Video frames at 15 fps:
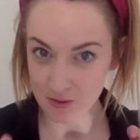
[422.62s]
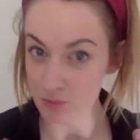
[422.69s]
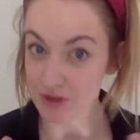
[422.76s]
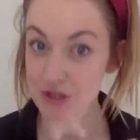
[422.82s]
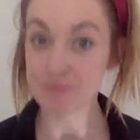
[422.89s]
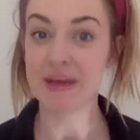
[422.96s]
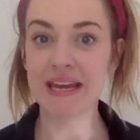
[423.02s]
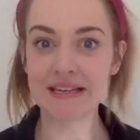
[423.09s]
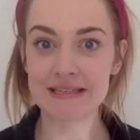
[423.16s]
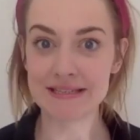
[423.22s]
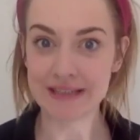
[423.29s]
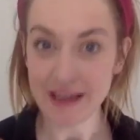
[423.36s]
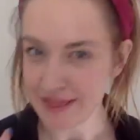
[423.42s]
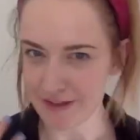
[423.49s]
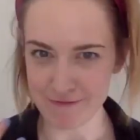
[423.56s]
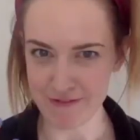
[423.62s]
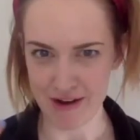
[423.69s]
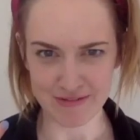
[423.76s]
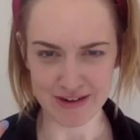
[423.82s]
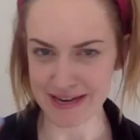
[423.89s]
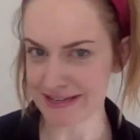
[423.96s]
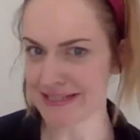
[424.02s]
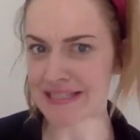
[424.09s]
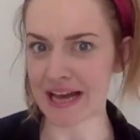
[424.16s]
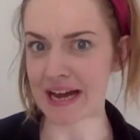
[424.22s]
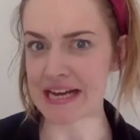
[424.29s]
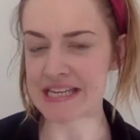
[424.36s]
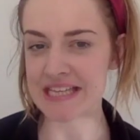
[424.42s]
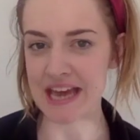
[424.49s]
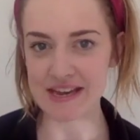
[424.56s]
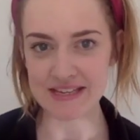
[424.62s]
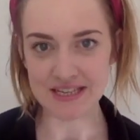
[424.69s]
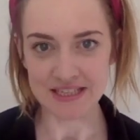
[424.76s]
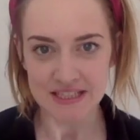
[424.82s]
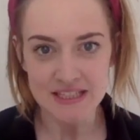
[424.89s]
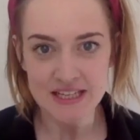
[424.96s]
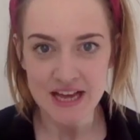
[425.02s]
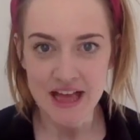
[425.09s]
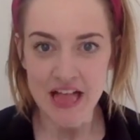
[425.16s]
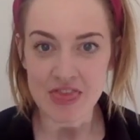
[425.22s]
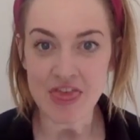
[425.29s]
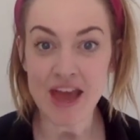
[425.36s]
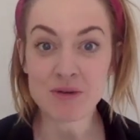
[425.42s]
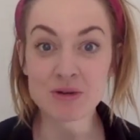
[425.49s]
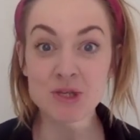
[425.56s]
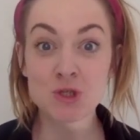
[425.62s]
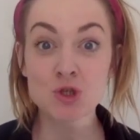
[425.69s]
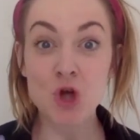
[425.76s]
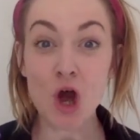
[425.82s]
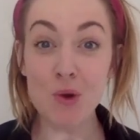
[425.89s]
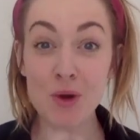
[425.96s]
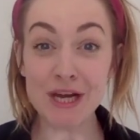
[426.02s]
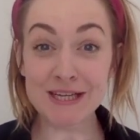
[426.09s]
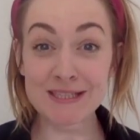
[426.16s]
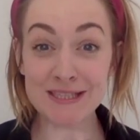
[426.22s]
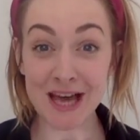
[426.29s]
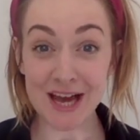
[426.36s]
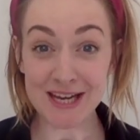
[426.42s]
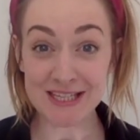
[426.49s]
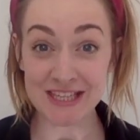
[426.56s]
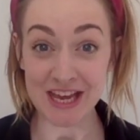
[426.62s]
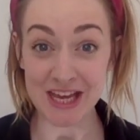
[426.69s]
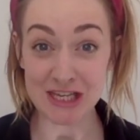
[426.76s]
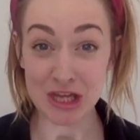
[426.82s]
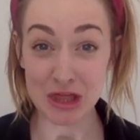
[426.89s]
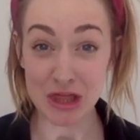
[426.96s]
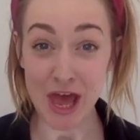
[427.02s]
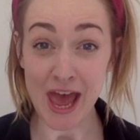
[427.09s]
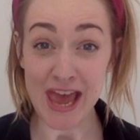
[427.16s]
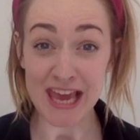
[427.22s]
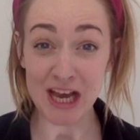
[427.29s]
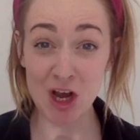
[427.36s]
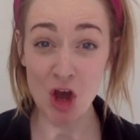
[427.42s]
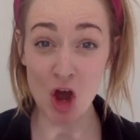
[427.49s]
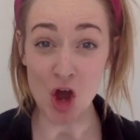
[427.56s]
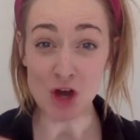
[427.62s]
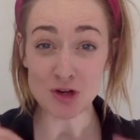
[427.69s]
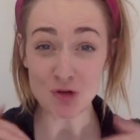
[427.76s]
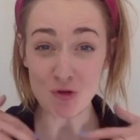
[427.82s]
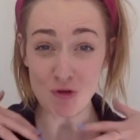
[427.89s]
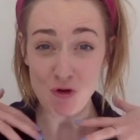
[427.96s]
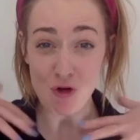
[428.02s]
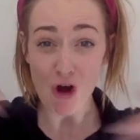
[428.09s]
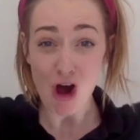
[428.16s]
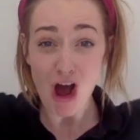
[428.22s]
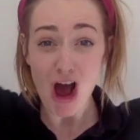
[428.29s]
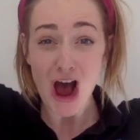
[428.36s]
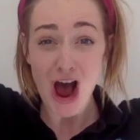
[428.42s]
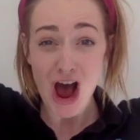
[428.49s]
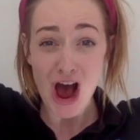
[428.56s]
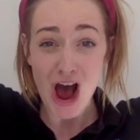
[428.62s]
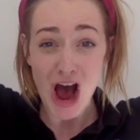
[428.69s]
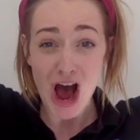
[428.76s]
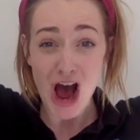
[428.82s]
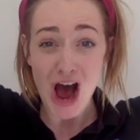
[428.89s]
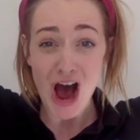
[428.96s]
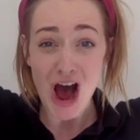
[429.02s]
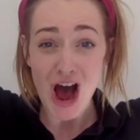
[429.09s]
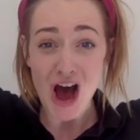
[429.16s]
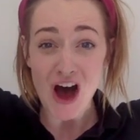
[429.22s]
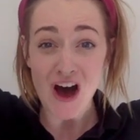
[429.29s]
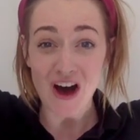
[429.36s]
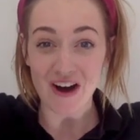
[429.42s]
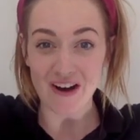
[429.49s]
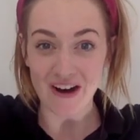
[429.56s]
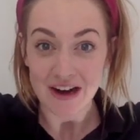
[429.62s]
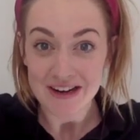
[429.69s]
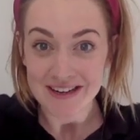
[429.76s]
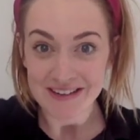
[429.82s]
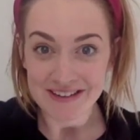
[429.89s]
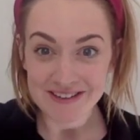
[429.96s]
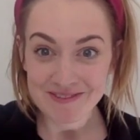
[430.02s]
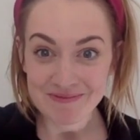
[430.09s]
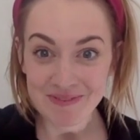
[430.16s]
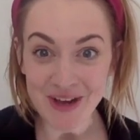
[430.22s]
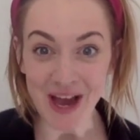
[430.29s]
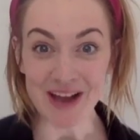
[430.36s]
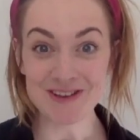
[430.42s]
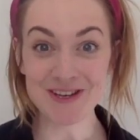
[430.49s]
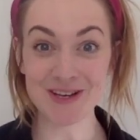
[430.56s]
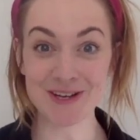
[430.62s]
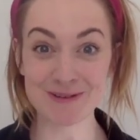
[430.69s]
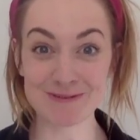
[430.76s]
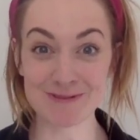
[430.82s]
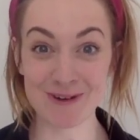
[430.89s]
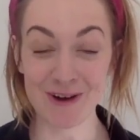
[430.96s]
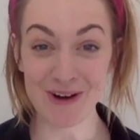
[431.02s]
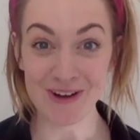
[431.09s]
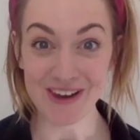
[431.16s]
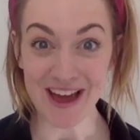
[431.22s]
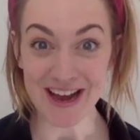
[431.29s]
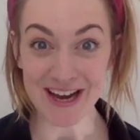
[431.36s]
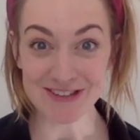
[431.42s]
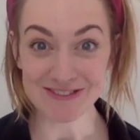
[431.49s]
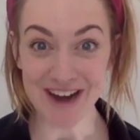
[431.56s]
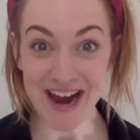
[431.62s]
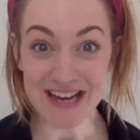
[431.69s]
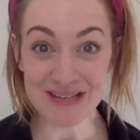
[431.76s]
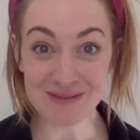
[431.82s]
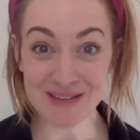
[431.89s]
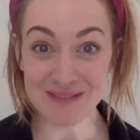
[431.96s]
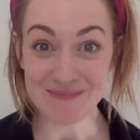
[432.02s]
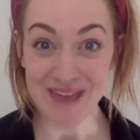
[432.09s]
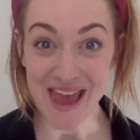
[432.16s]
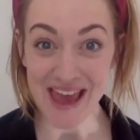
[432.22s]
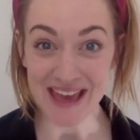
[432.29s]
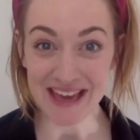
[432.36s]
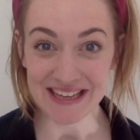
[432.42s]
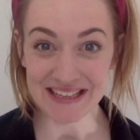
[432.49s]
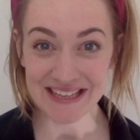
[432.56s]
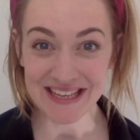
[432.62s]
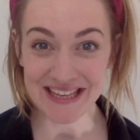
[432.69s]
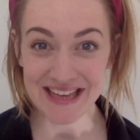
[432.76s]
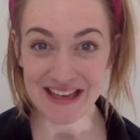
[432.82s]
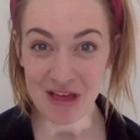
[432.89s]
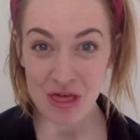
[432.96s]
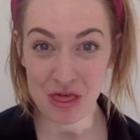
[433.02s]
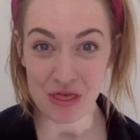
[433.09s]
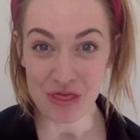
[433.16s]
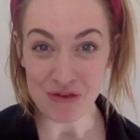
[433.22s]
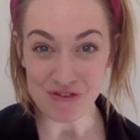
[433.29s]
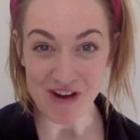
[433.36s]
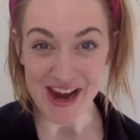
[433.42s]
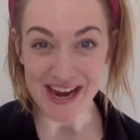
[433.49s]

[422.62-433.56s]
which means they're very excited. They were so excited they could roar! Can you roar like Red with me? 3,